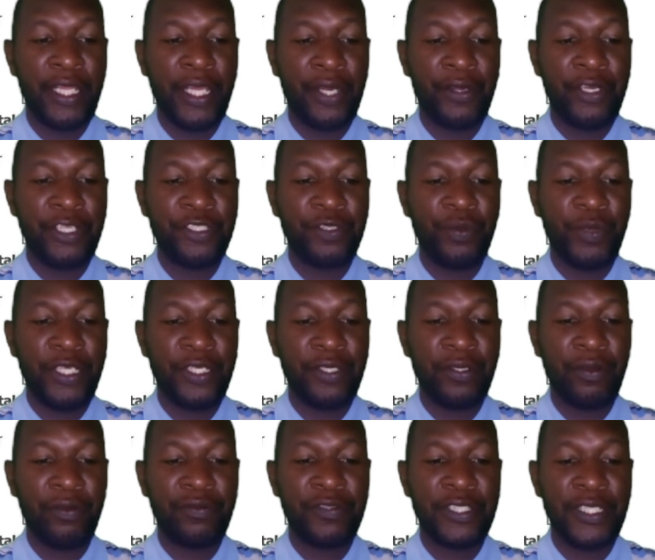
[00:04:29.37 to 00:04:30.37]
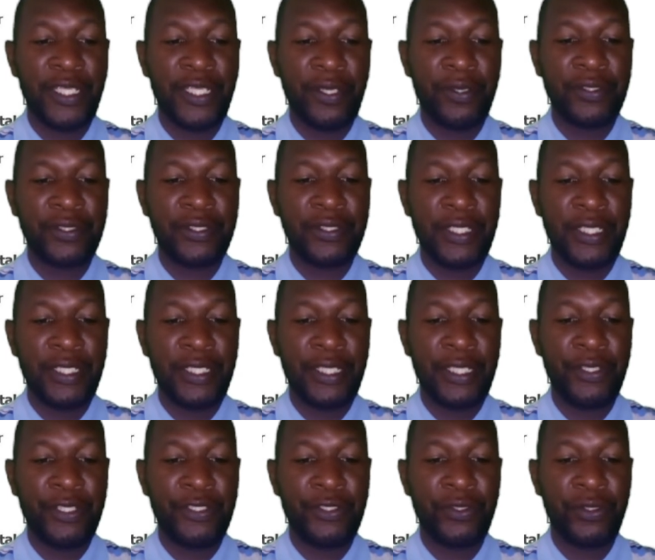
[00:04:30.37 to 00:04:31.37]
arrangement of cells in the
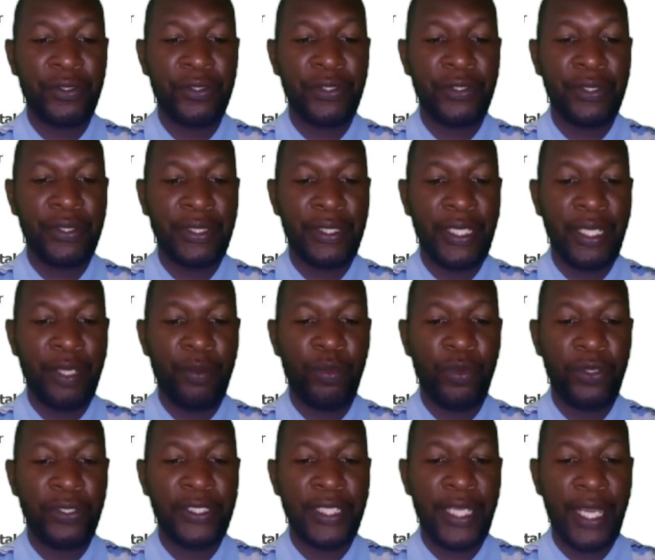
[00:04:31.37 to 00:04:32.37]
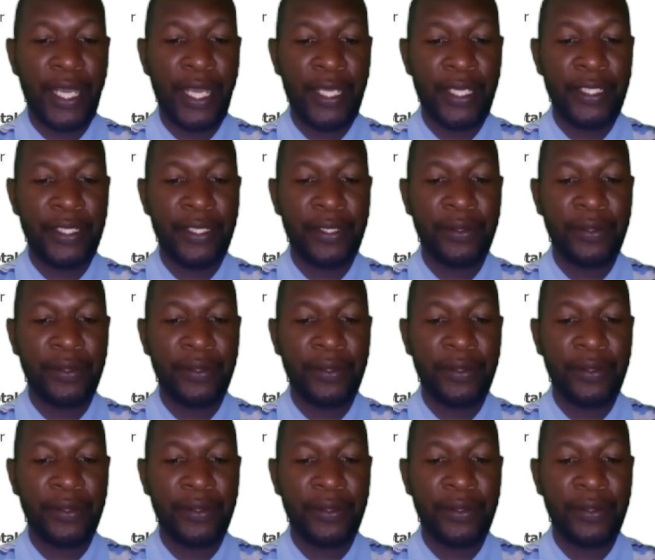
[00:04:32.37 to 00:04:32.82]
region labeled I